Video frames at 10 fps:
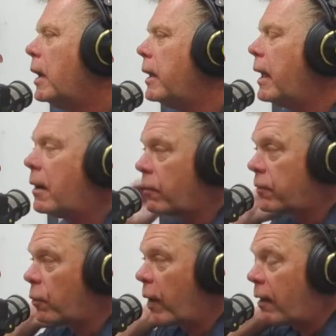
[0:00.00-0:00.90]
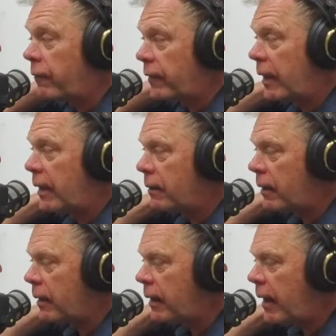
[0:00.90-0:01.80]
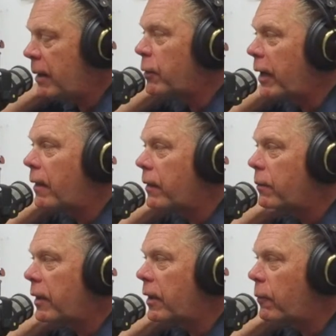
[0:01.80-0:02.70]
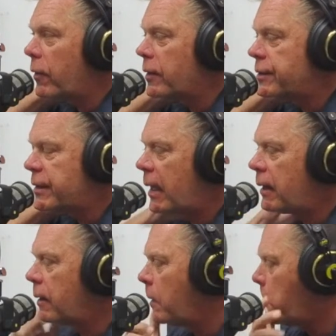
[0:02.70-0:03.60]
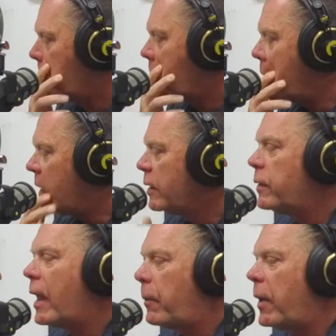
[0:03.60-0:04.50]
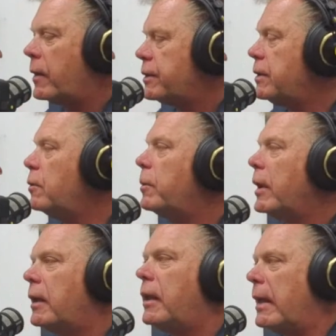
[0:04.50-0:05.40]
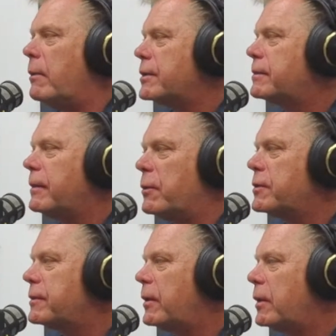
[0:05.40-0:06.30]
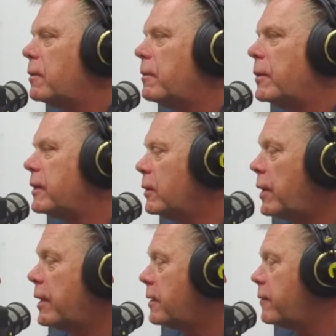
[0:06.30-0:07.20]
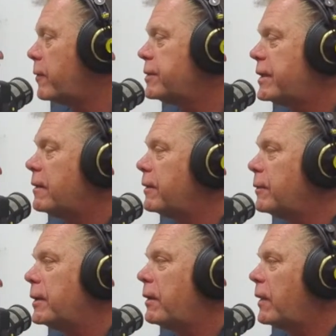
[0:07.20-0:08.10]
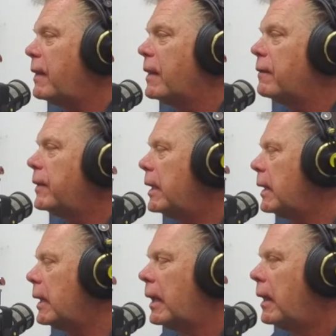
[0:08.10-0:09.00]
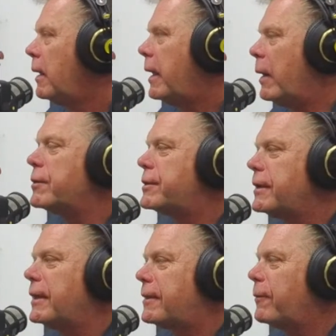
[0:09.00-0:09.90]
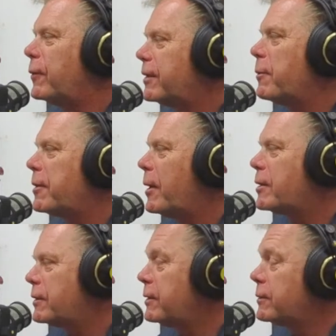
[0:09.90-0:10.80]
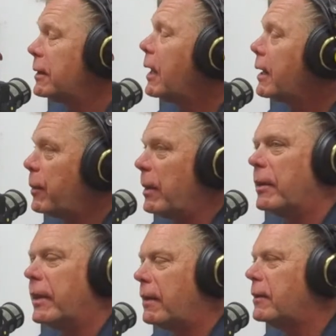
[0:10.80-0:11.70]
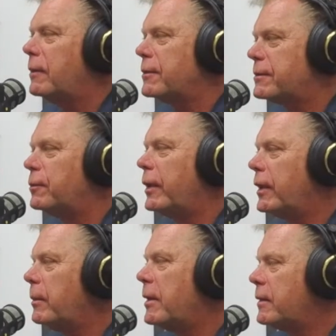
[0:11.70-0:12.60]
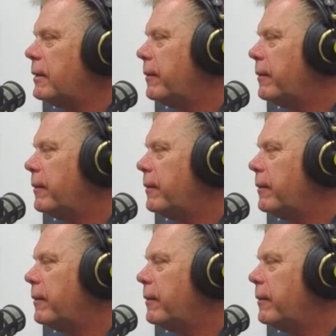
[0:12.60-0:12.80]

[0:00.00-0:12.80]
yeah. So Ralph and Ken were down there with our set, and we can do that better too. But it was it's Lucas's first year doing it, and they loved it. And it was something special this year. There was a lot of people down there. It was really busy.